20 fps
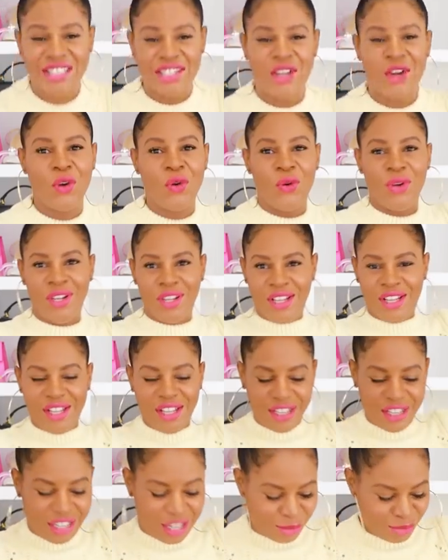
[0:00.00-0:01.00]
So
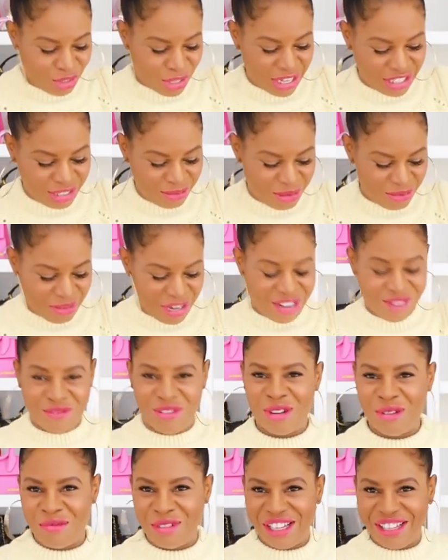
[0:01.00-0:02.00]
I'm trying to be
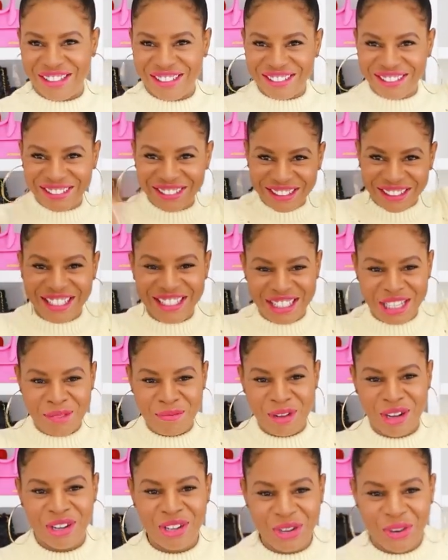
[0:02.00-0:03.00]
mindful, but let's
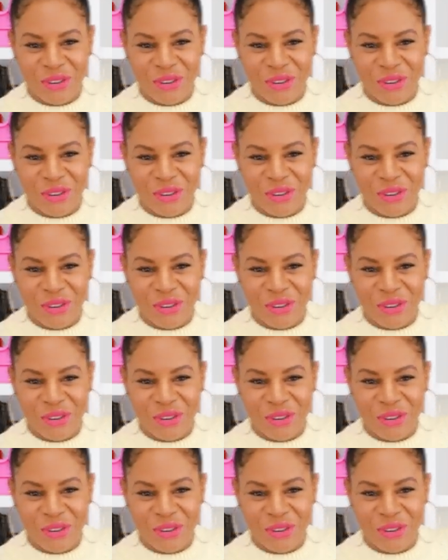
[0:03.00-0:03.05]
keep on